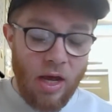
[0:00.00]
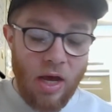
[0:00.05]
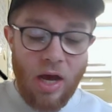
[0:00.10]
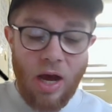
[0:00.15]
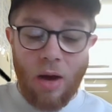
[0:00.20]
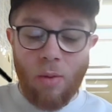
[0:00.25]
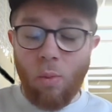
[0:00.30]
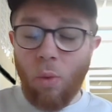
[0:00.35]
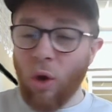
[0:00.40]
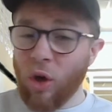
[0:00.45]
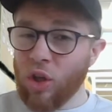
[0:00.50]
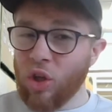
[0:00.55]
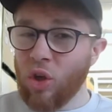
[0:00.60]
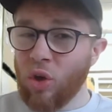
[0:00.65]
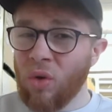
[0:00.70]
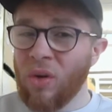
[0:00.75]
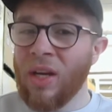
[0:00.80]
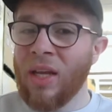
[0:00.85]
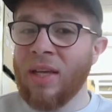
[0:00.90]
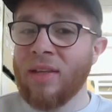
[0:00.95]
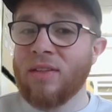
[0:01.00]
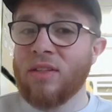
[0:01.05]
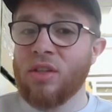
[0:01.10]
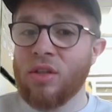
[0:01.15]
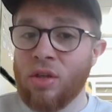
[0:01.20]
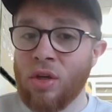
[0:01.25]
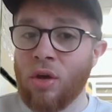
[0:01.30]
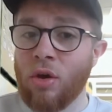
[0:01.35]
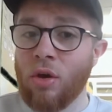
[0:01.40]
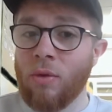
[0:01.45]
And what you need to
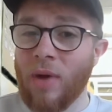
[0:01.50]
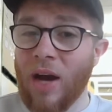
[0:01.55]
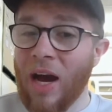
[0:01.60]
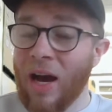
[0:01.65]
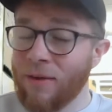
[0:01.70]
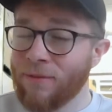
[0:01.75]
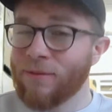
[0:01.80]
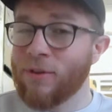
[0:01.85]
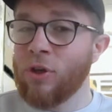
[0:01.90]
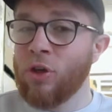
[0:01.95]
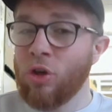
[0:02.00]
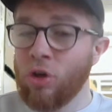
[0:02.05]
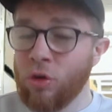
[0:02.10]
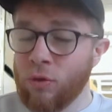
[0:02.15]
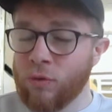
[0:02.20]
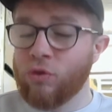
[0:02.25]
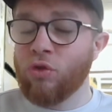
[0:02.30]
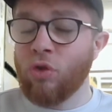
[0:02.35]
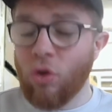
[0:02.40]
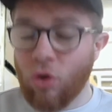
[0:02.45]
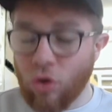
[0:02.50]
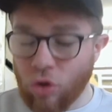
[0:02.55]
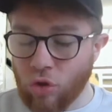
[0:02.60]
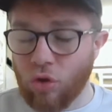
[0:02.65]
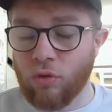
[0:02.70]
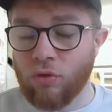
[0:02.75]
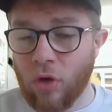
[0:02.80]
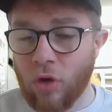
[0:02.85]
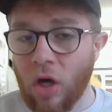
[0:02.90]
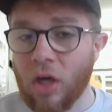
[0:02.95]
do after you've drawn
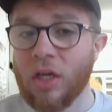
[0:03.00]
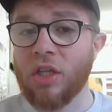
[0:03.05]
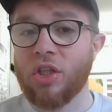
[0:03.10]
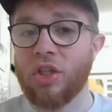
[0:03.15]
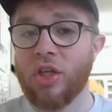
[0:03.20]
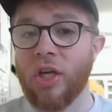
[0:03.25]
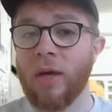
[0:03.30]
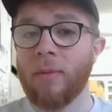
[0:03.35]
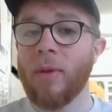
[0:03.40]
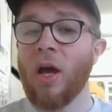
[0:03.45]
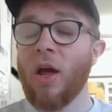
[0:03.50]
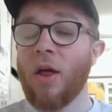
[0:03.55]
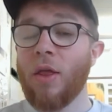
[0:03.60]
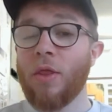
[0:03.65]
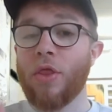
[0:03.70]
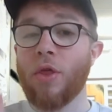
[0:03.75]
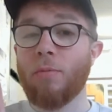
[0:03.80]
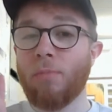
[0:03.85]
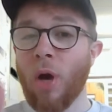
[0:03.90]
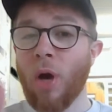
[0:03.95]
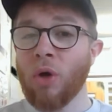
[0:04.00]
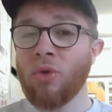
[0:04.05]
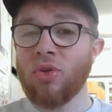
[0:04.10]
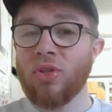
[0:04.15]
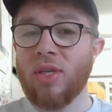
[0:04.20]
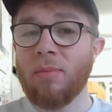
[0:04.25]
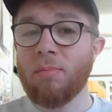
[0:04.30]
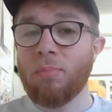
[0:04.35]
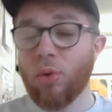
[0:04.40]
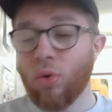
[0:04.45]
your rocket ship, the
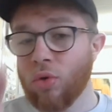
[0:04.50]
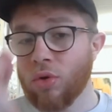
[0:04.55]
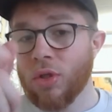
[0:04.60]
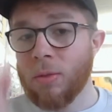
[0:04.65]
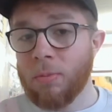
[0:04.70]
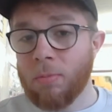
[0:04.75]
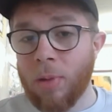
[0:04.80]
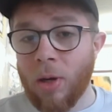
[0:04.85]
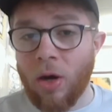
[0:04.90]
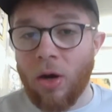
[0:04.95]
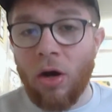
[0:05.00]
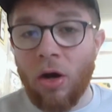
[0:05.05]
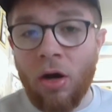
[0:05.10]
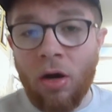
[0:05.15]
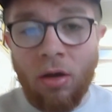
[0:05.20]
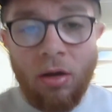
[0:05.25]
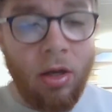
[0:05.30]
most important part,